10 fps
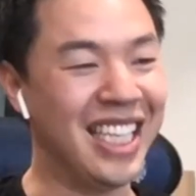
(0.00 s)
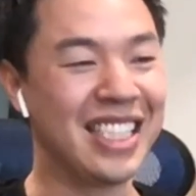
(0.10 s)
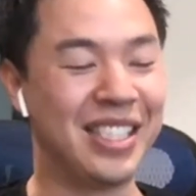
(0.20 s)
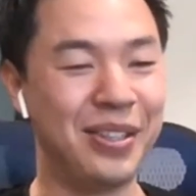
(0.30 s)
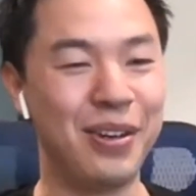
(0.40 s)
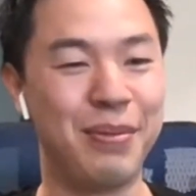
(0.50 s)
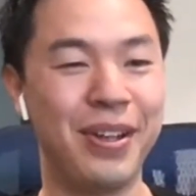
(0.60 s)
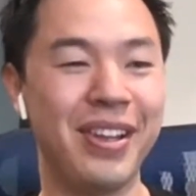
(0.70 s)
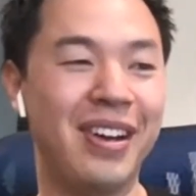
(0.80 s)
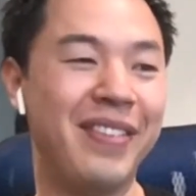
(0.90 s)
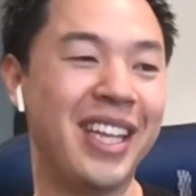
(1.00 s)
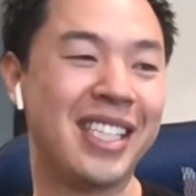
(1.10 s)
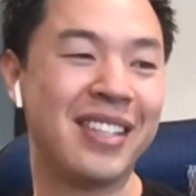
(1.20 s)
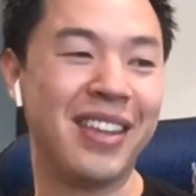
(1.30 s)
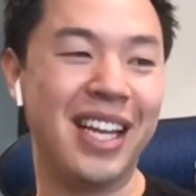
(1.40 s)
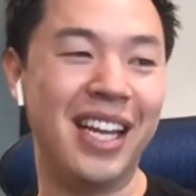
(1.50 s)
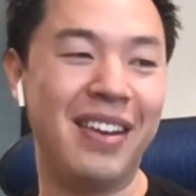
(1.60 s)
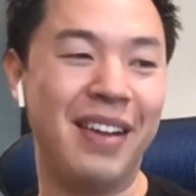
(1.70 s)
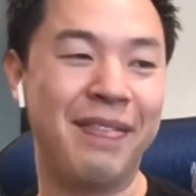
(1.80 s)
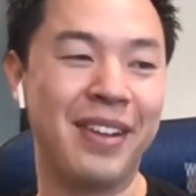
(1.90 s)
think it's doable though. I mean, so
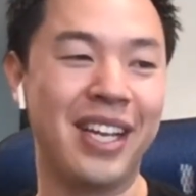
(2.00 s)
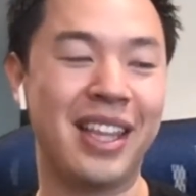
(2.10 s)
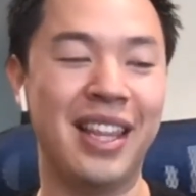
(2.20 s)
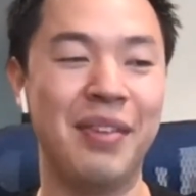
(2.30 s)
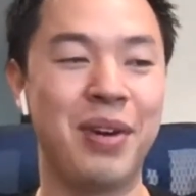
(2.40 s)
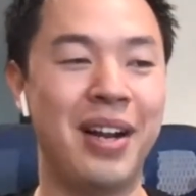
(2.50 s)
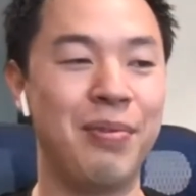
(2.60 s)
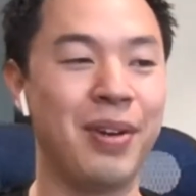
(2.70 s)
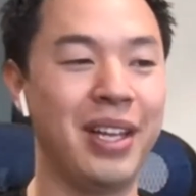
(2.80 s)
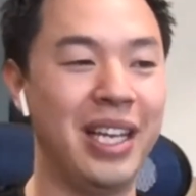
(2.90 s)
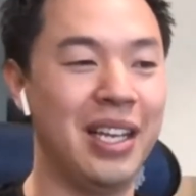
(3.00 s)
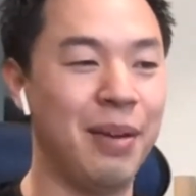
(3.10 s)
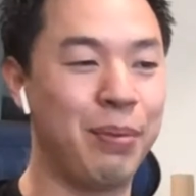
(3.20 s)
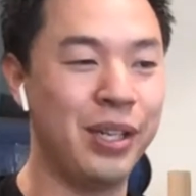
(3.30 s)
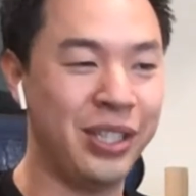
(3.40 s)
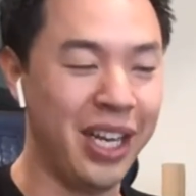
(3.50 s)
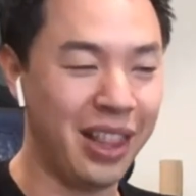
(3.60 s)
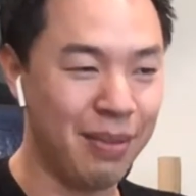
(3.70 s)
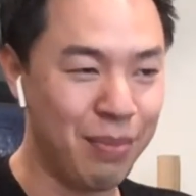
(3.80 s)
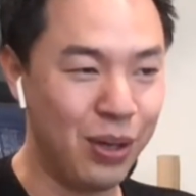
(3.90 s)
I feel like what I really
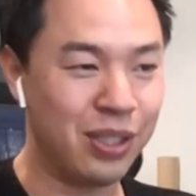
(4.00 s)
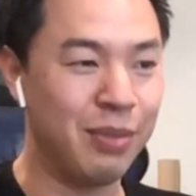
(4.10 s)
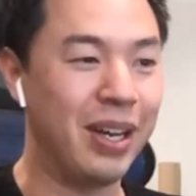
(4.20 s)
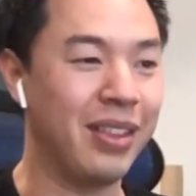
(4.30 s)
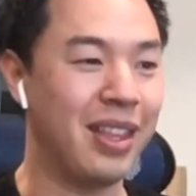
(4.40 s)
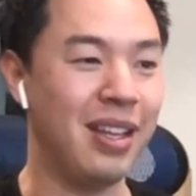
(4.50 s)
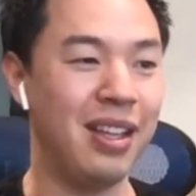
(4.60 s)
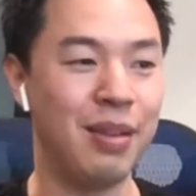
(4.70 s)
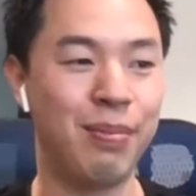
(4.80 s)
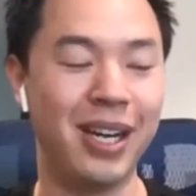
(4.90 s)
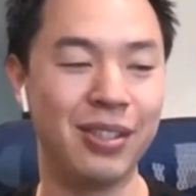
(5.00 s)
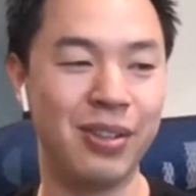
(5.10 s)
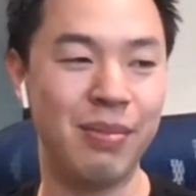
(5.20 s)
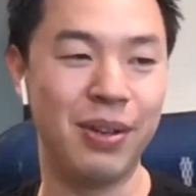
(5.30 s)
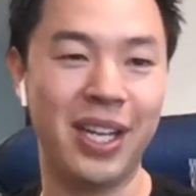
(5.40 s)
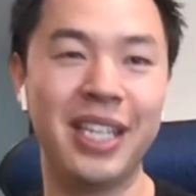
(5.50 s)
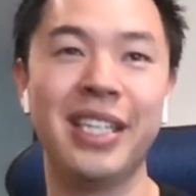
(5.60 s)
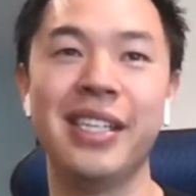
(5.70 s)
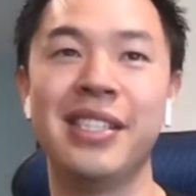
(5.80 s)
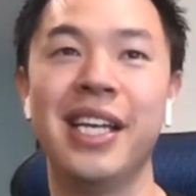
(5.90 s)
appreciate the most about the brand treadmill
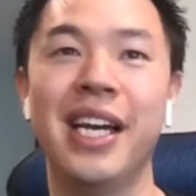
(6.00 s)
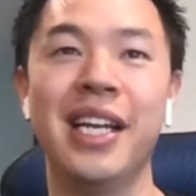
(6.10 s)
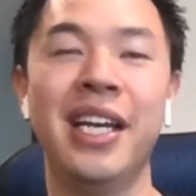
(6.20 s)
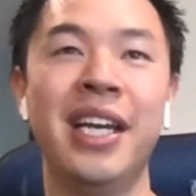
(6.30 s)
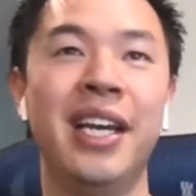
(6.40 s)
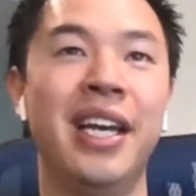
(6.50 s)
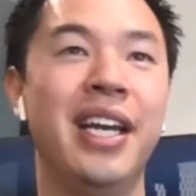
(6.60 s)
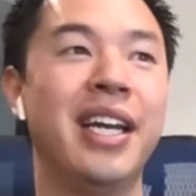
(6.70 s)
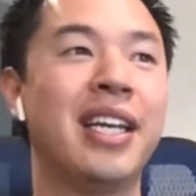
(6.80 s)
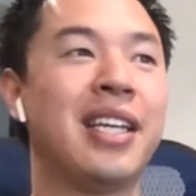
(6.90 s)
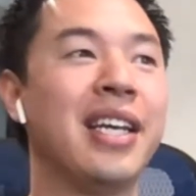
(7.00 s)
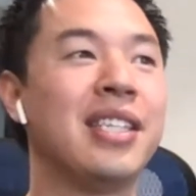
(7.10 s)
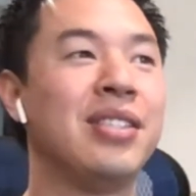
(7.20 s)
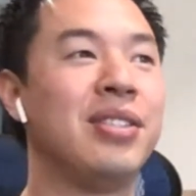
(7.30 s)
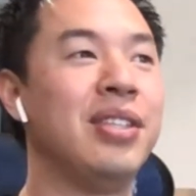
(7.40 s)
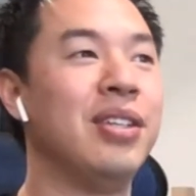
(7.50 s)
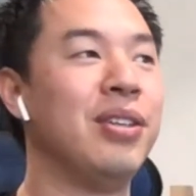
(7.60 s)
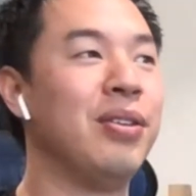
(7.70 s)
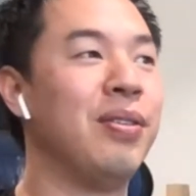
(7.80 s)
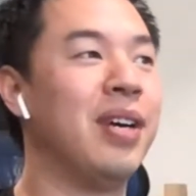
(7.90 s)
idea is that it gets
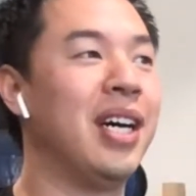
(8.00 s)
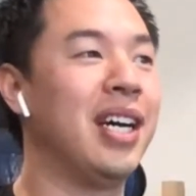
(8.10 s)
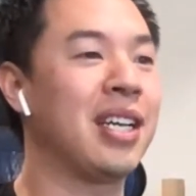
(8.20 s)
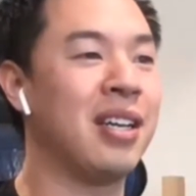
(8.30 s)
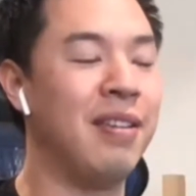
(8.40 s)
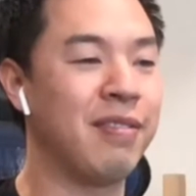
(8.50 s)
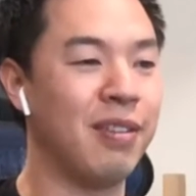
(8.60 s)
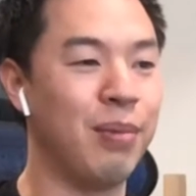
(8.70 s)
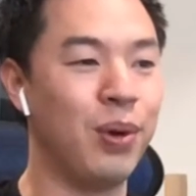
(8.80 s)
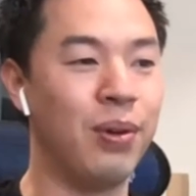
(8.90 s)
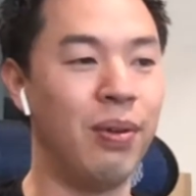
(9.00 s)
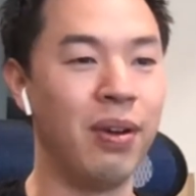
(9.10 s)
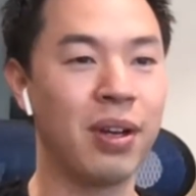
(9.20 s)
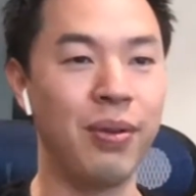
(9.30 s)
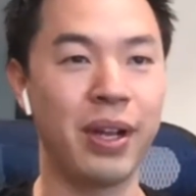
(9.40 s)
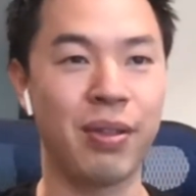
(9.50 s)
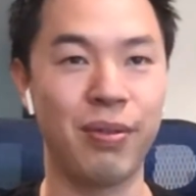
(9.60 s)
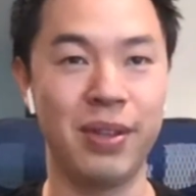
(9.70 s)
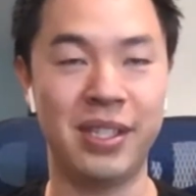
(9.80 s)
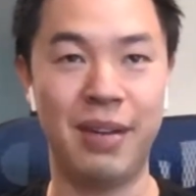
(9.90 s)
you comfortable going
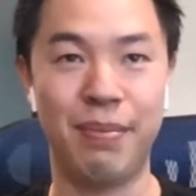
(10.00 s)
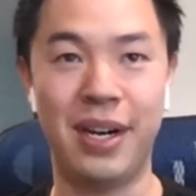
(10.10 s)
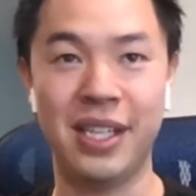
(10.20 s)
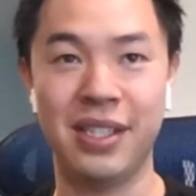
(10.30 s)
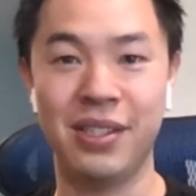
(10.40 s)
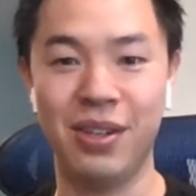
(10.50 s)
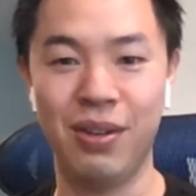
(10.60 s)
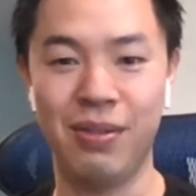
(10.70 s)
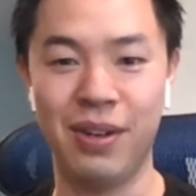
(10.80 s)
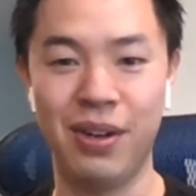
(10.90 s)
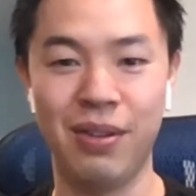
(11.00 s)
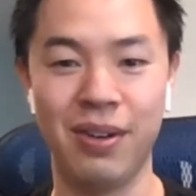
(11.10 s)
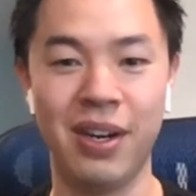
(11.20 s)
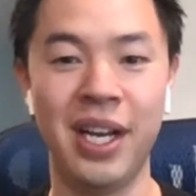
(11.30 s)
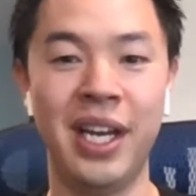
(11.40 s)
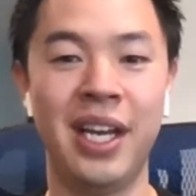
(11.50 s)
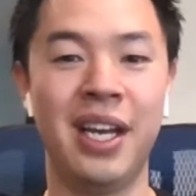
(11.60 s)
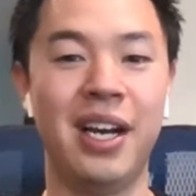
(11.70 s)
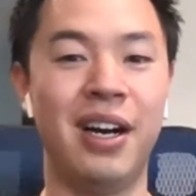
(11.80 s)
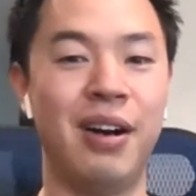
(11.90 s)
through the same process over and over.
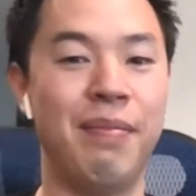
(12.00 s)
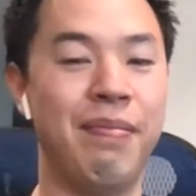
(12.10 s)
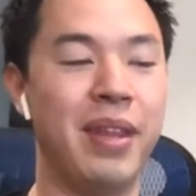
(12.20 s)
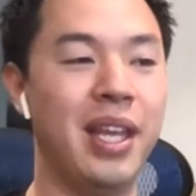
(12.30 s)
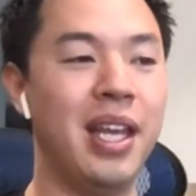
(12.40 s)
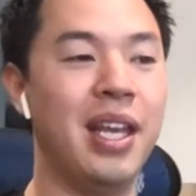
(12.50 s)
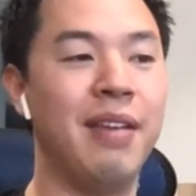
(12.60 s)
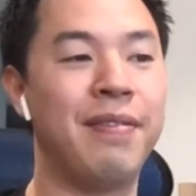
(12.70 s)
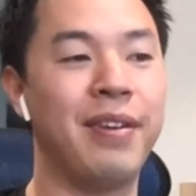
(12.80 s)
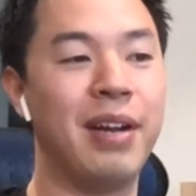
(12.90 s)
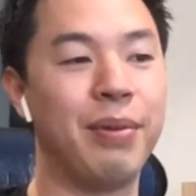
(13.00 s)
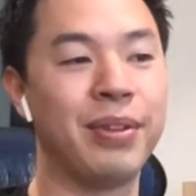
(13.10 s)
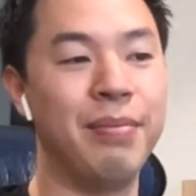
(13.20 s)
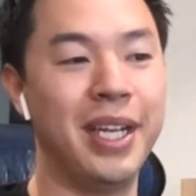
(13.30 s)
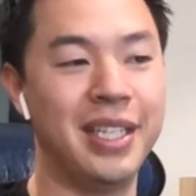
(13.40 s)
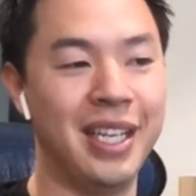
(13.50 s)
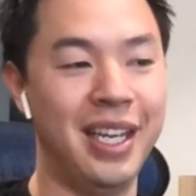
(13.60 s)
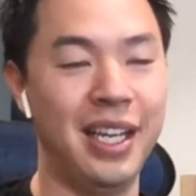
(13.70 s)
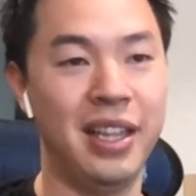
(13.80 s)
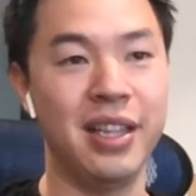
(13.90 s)
Um, if you're able to
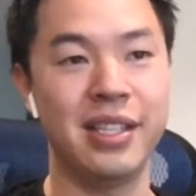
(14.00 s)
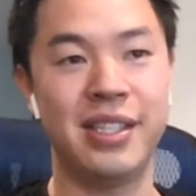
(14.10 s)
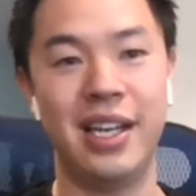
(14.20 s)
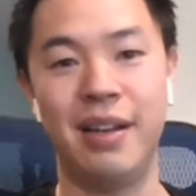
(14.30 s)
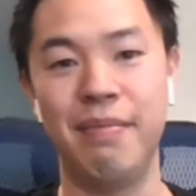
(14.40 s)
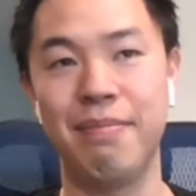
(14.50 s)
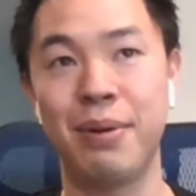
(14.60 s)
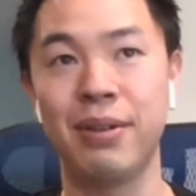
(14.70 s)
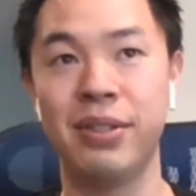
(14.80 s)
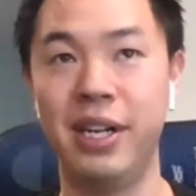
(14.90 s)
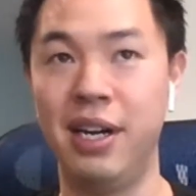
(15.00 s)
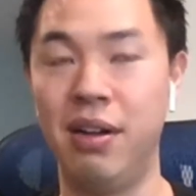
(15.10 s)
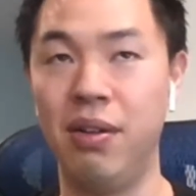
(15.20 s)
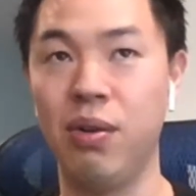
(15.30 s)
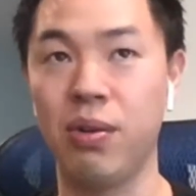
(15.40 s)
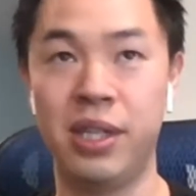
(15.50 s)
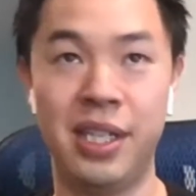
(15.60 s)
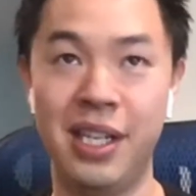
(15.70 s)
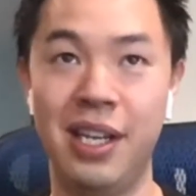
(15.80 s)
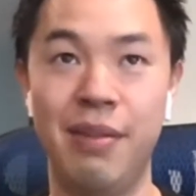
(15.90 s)
maintain the same personnel or
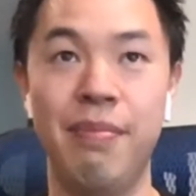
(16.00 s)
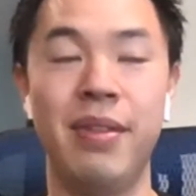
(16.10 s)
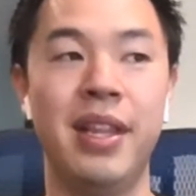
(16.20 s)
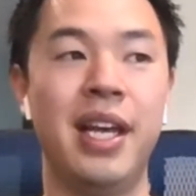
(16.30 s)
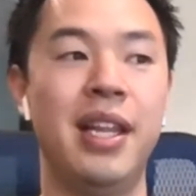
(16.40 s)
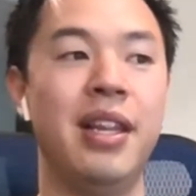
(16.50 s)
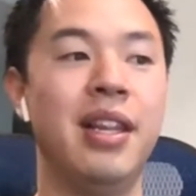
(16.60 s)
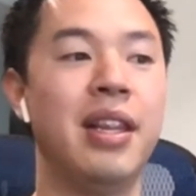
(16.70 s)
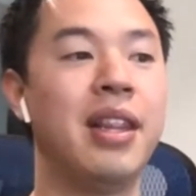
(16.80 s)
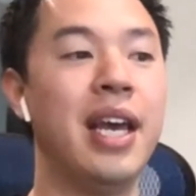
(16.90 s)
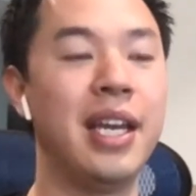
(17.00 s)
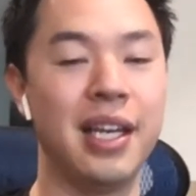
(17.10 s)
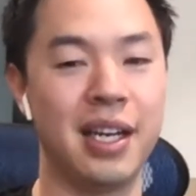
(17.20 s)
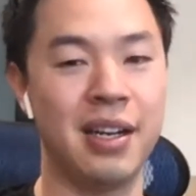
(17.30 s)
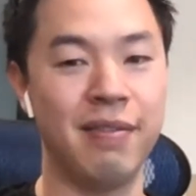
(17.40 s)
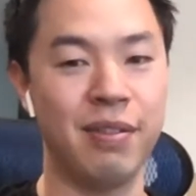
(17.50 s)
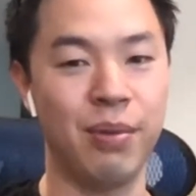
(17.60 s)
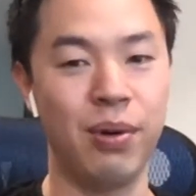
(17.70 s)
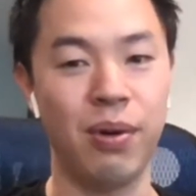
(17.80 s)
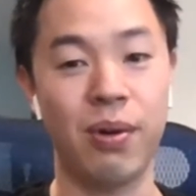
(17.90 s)
team, then they get
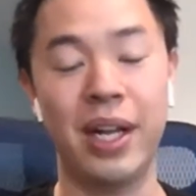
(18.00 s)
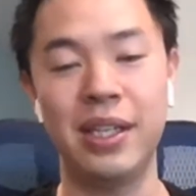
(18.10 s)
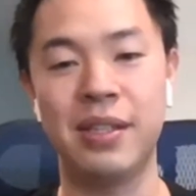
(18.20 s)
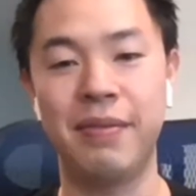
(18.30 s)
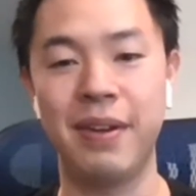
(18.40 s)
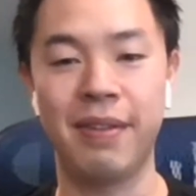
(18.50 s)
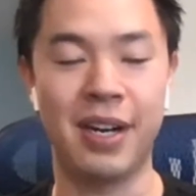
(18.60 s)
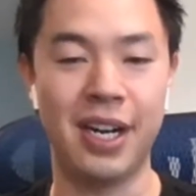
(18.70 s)
comfortable, or at least if you have